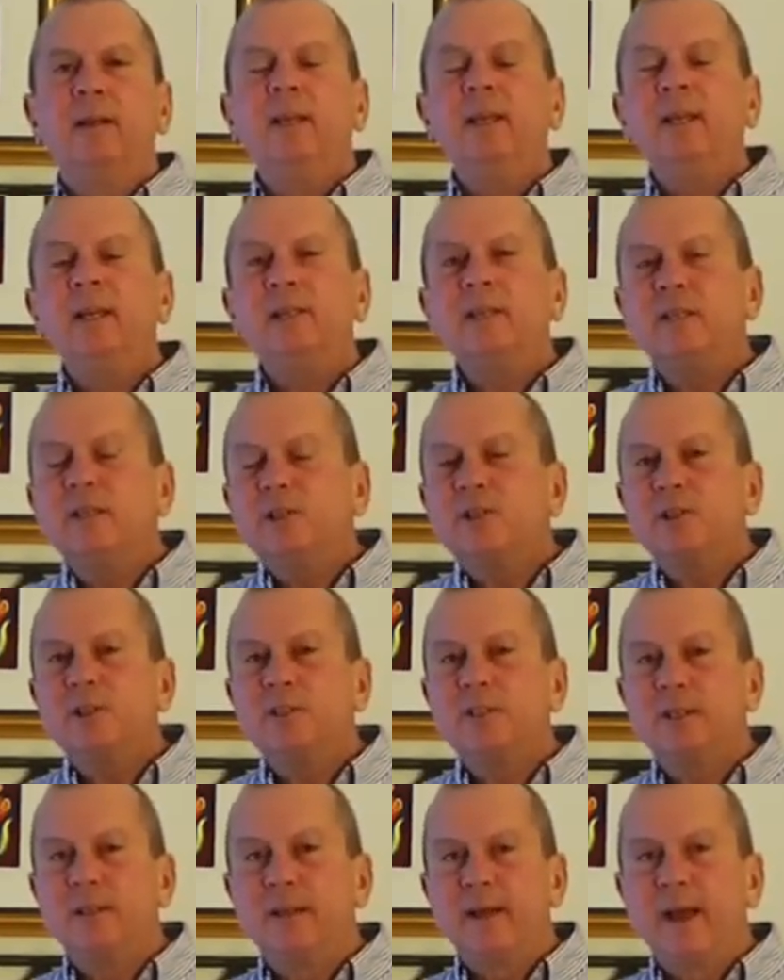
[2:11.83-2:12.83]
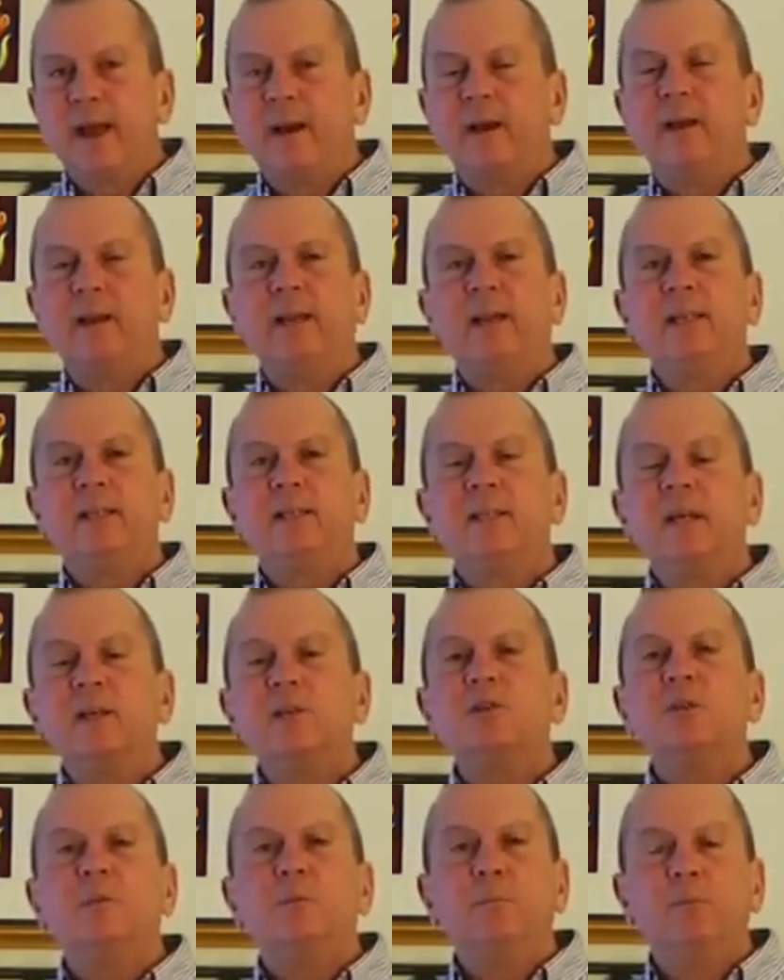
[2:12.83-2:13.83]
In addition to that, it
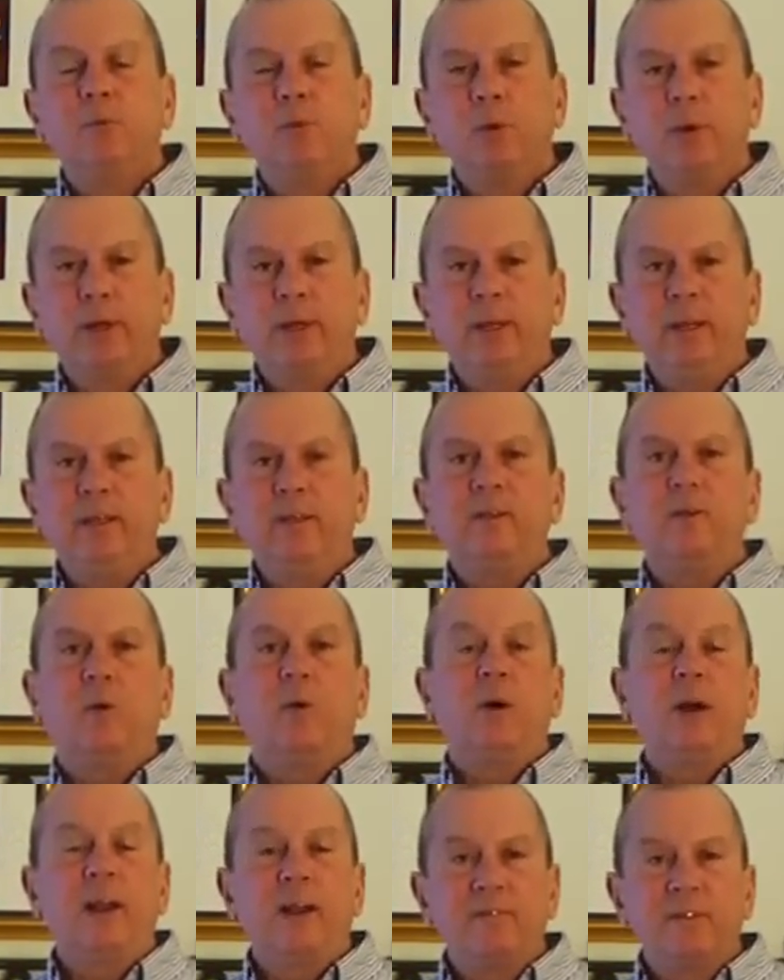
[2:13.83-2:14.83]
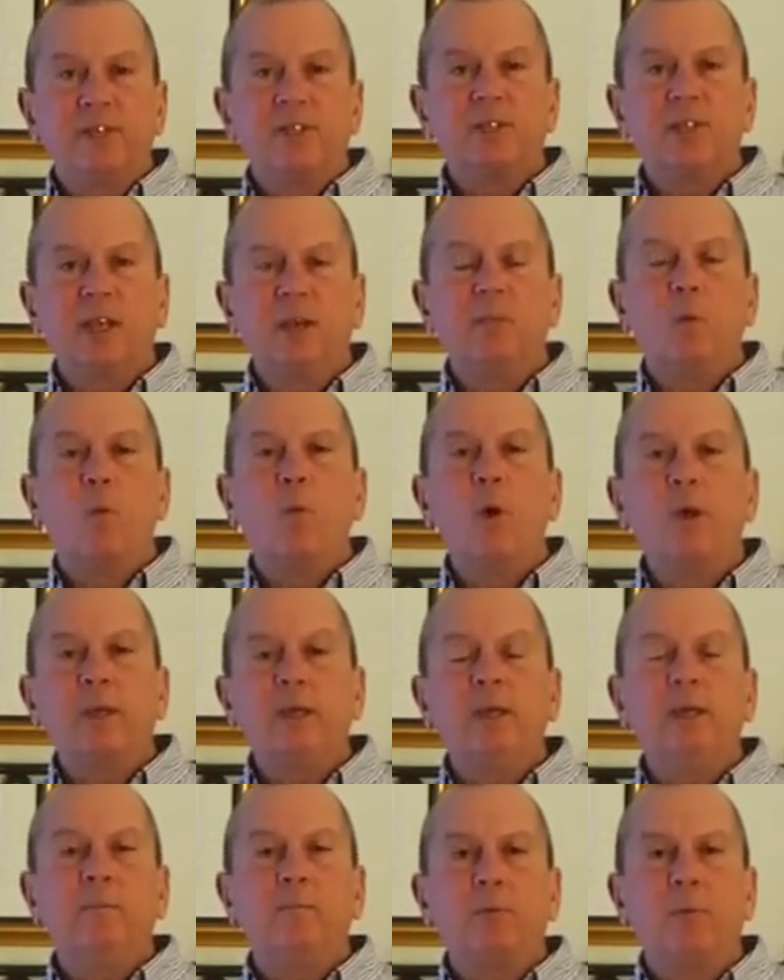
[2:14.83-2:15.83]
doesn't breathe or have the same
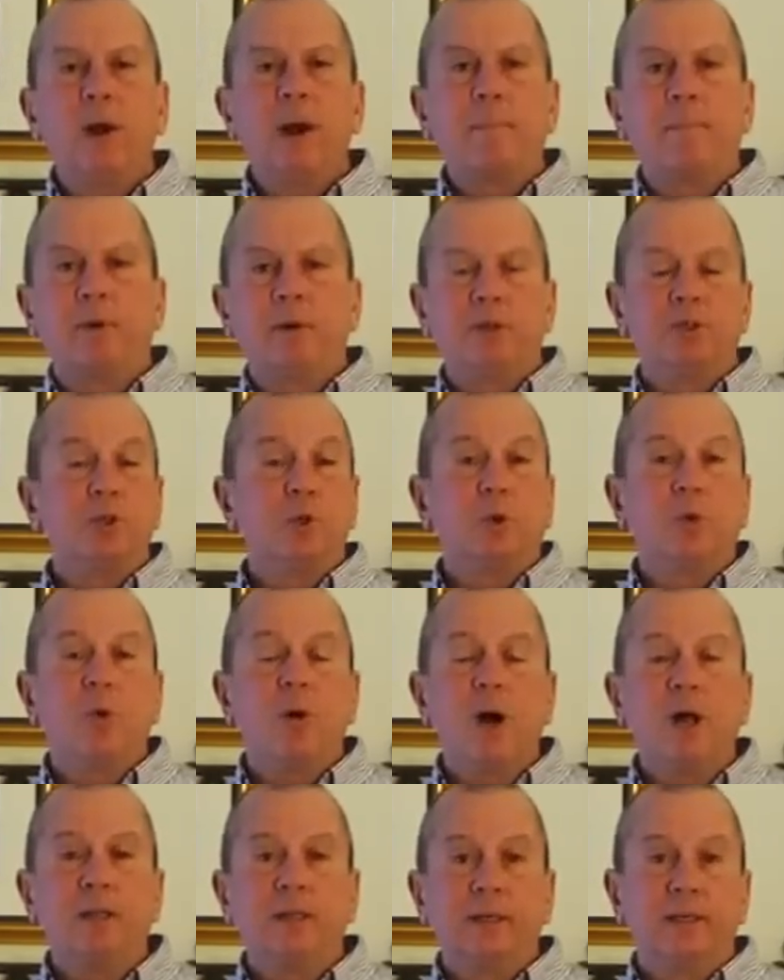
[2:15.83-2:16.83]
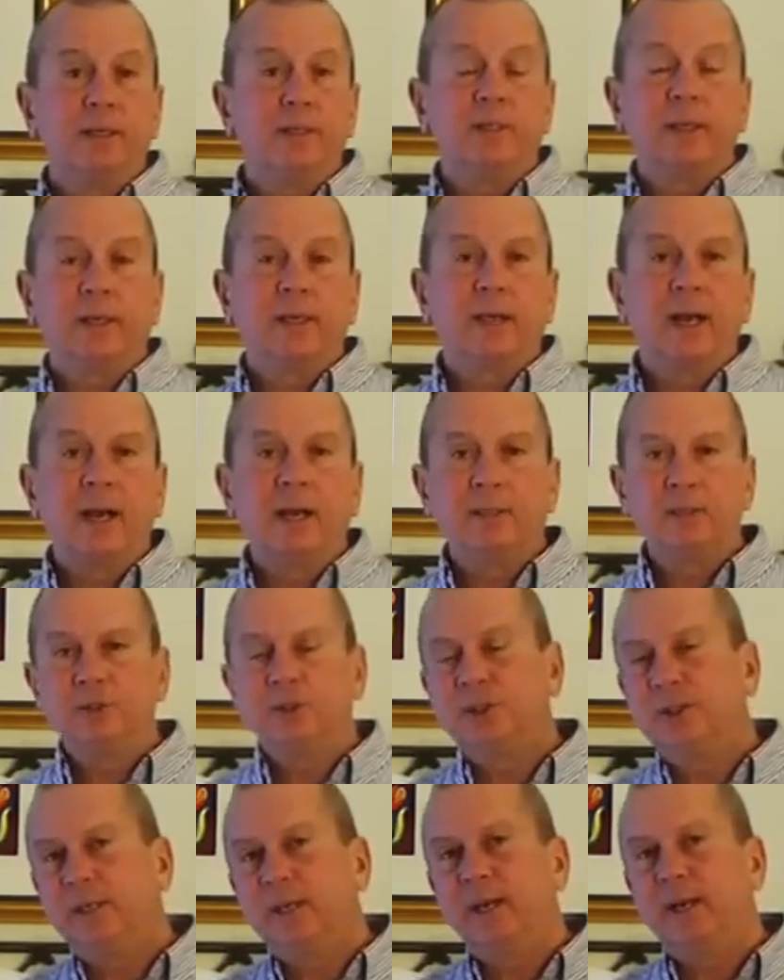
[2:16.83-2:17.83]
wicking properties or qualities that a cotton
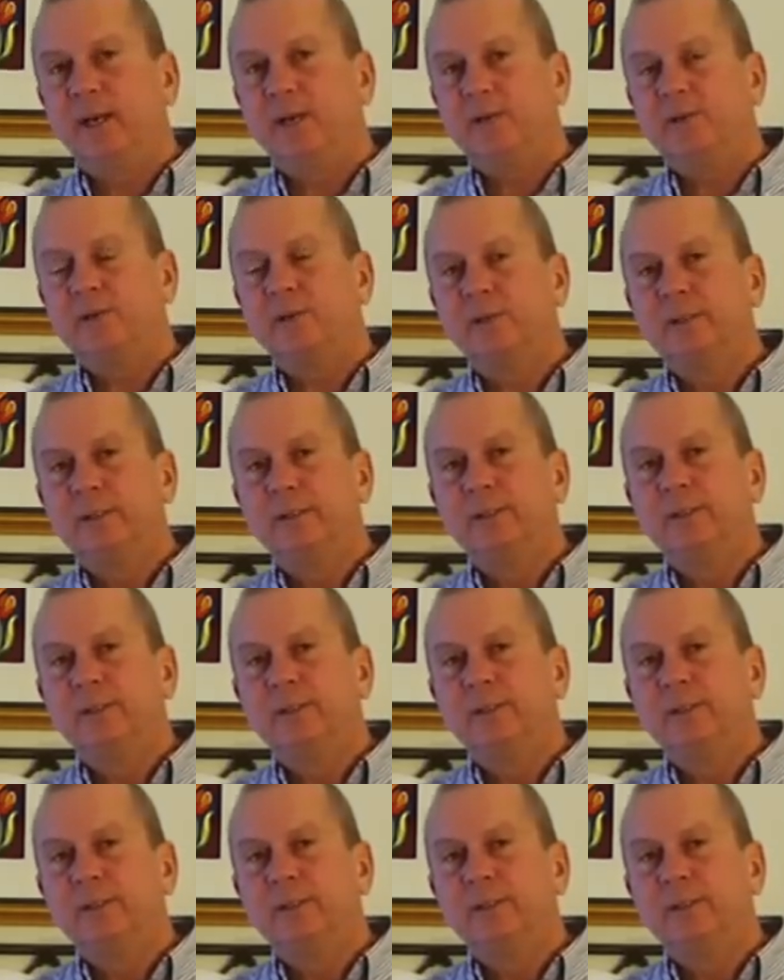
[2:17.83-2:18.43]
sheet has.